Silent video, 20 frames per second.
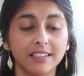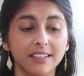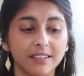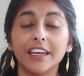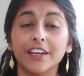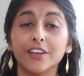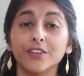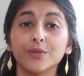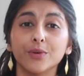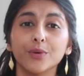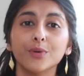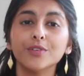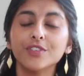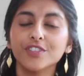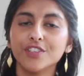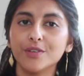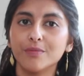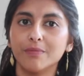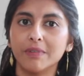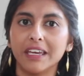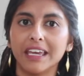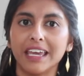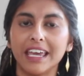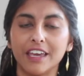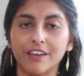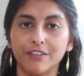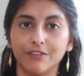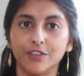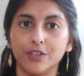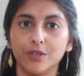It could also be
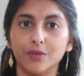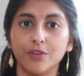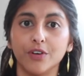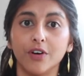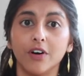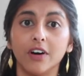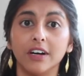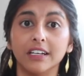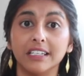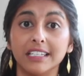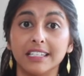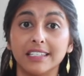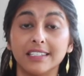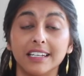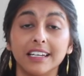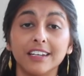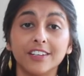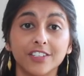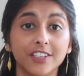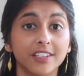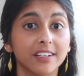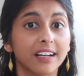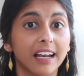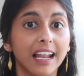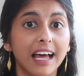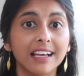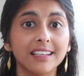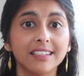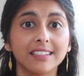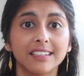if you got a distinction
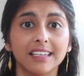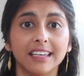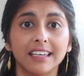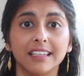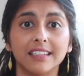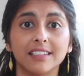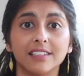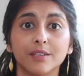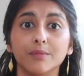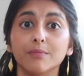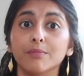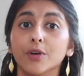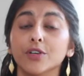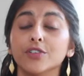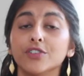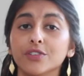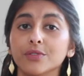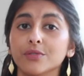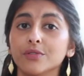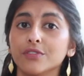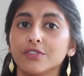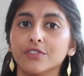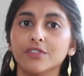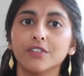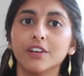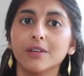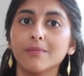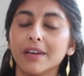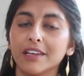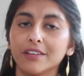class in some modules
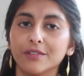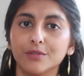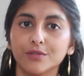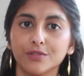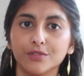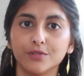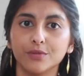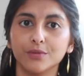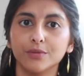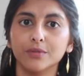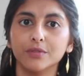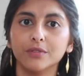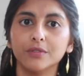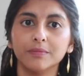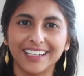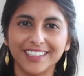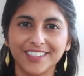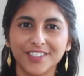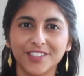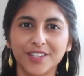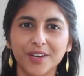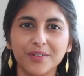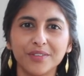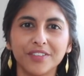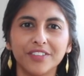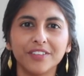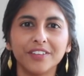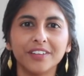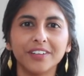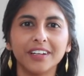during medical school. And so
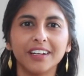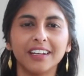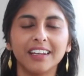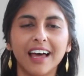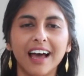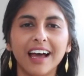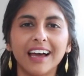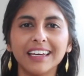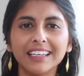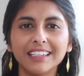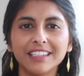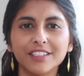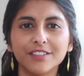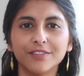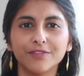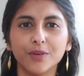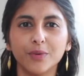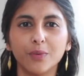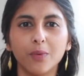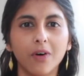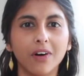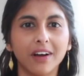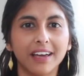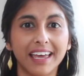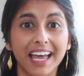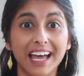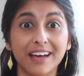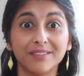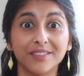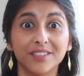the lines for what
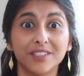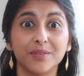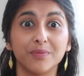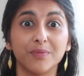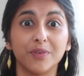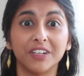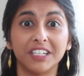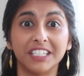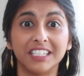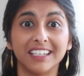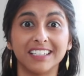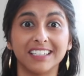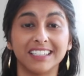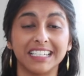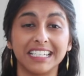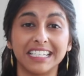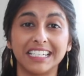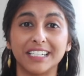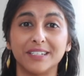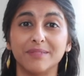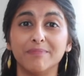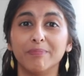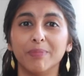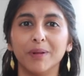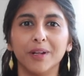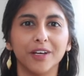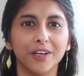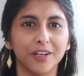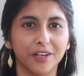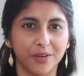counts and what doesn't can
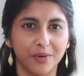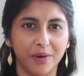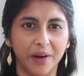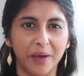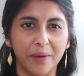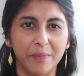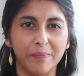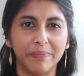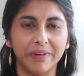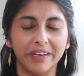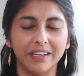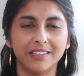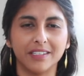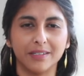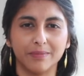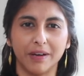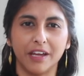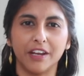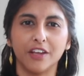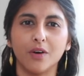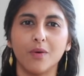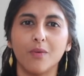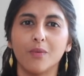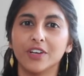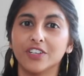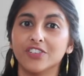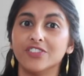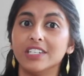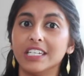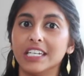blur quite a bit depending on
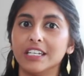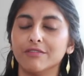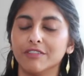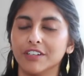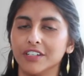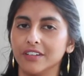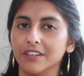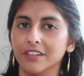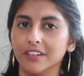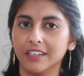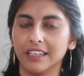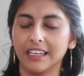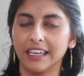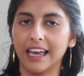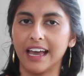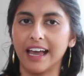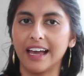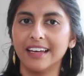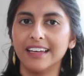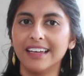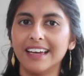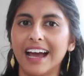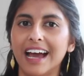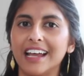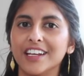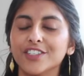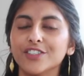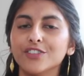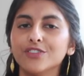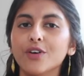which deanery you're looking at.
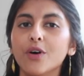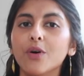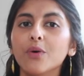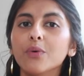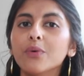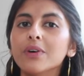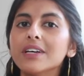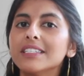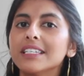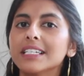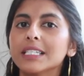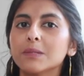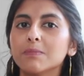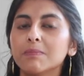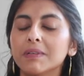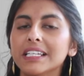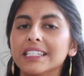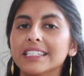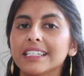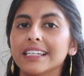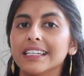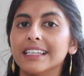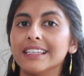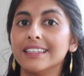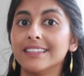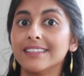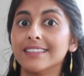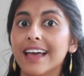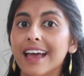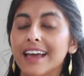And it's not always explicitly
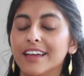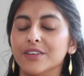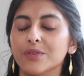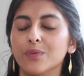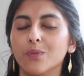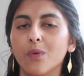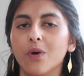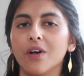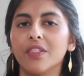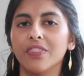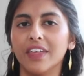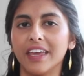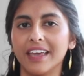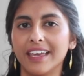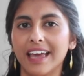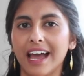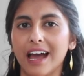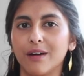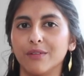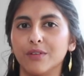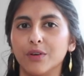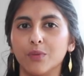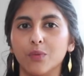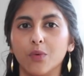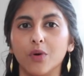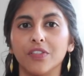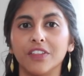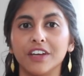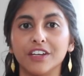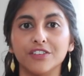said what they count and
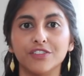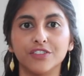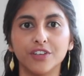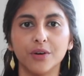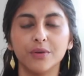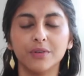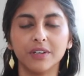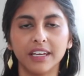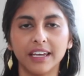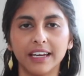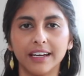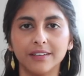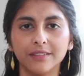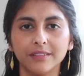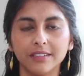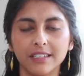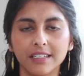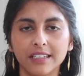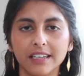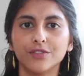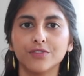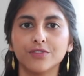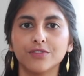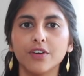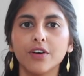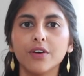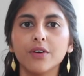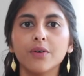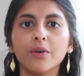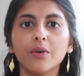what they don't count.
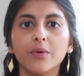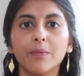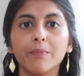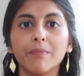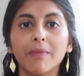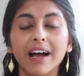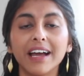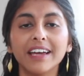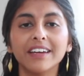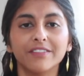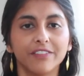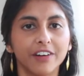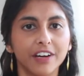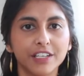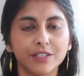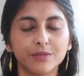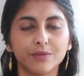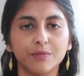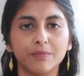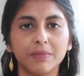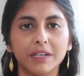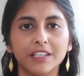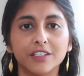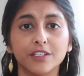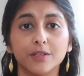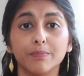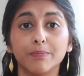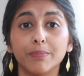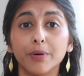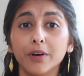So my advice would be
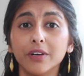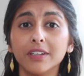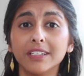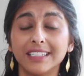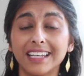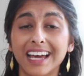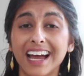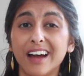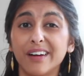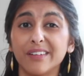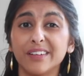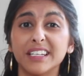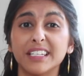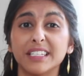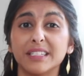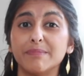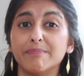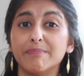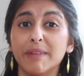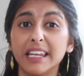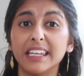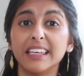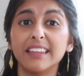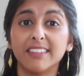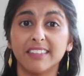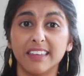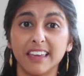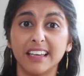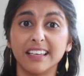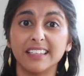to put down as many
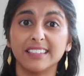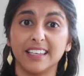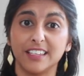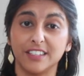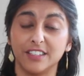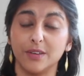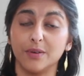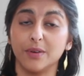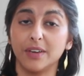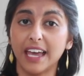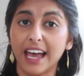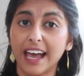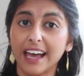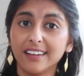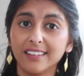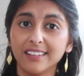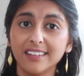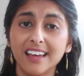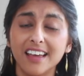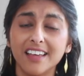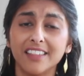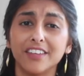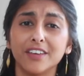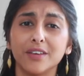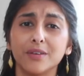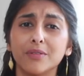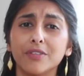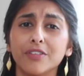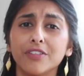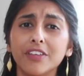things as you can that
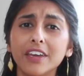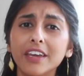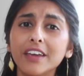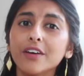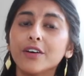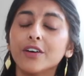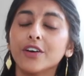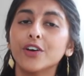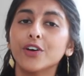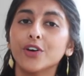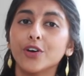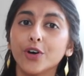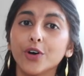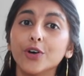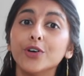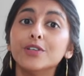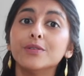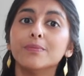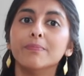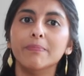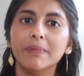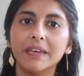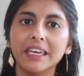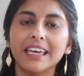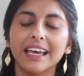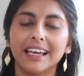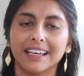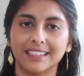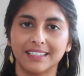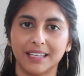you think could
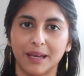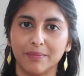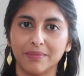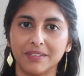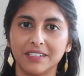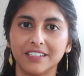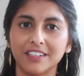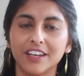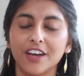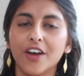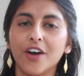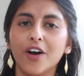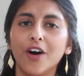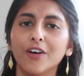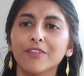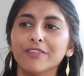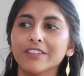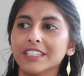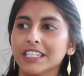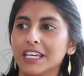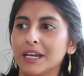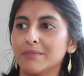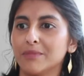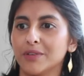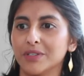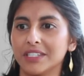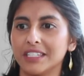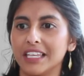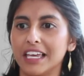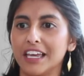be accepted. Obviously, I'm
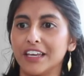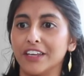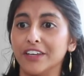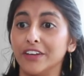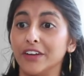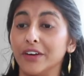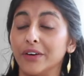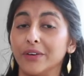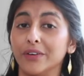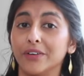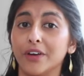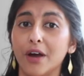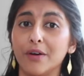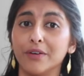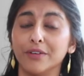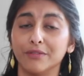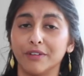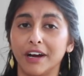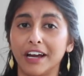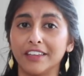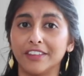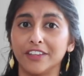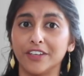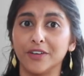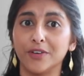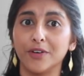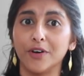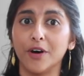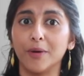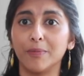not saying, you know, go and write that
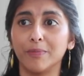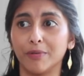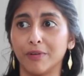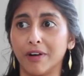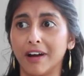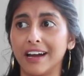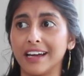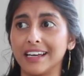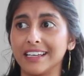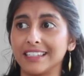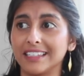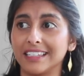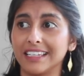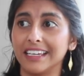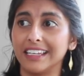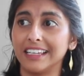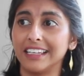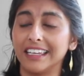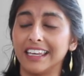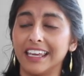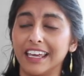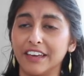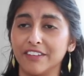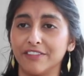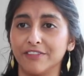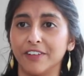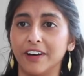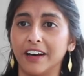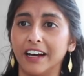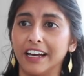you got a prize in year
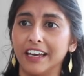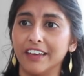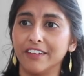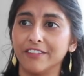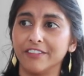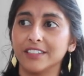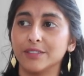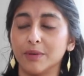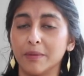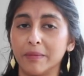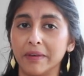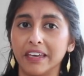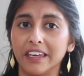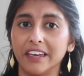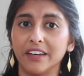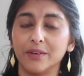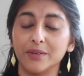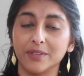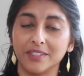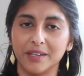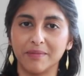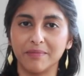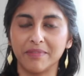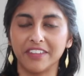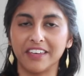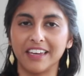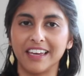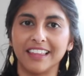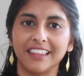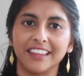5 swimming or
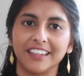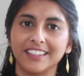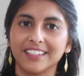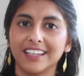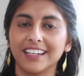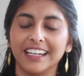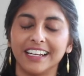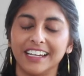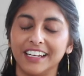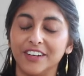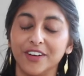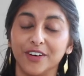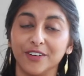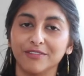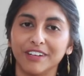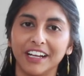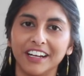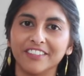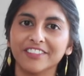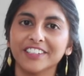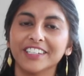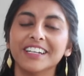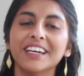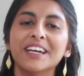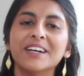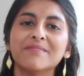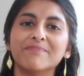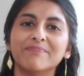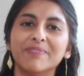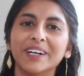something that's clearly not relevant,
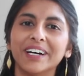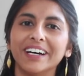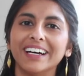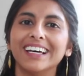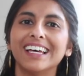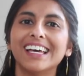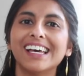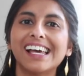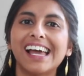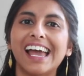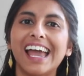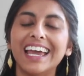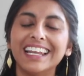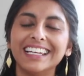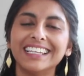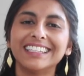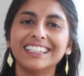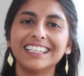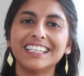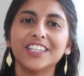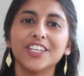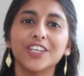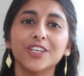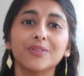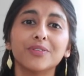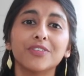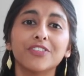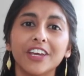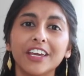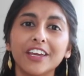but anything that you
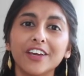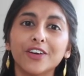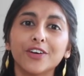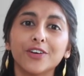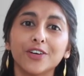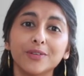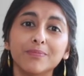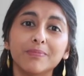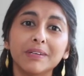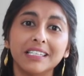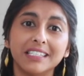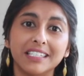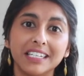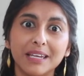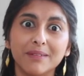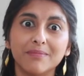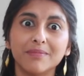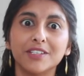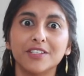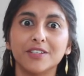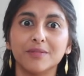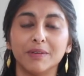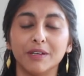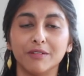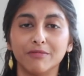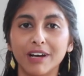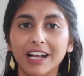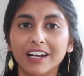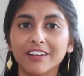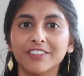think could be deemed to be
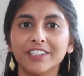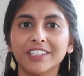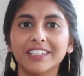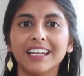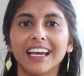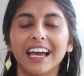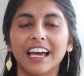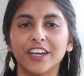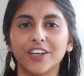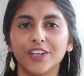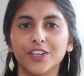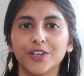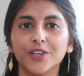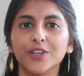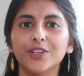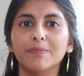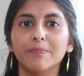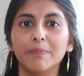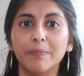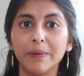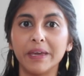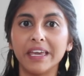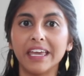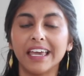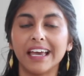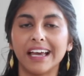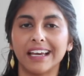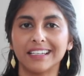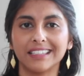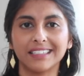relevant and could
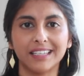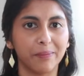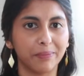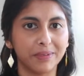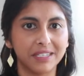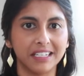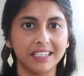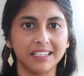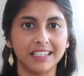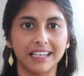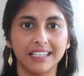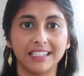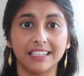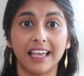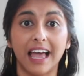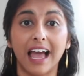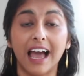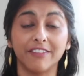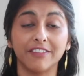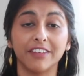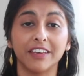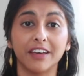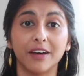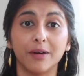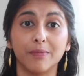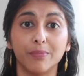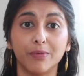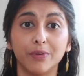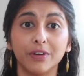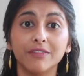be accepted as having a
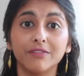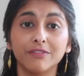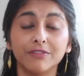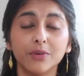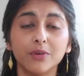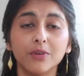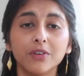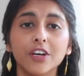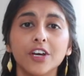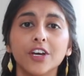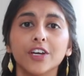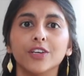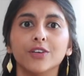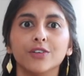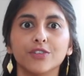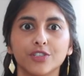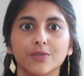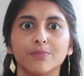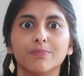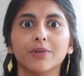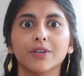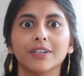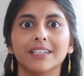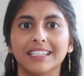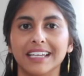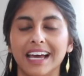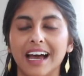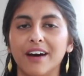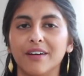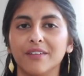point for, you should put
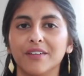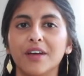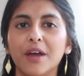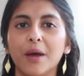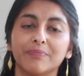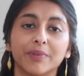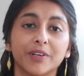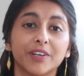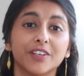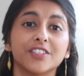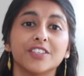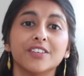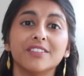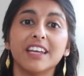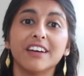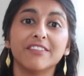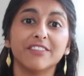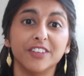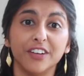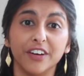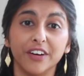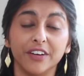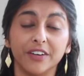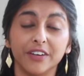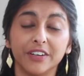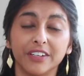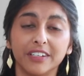down, because you never know.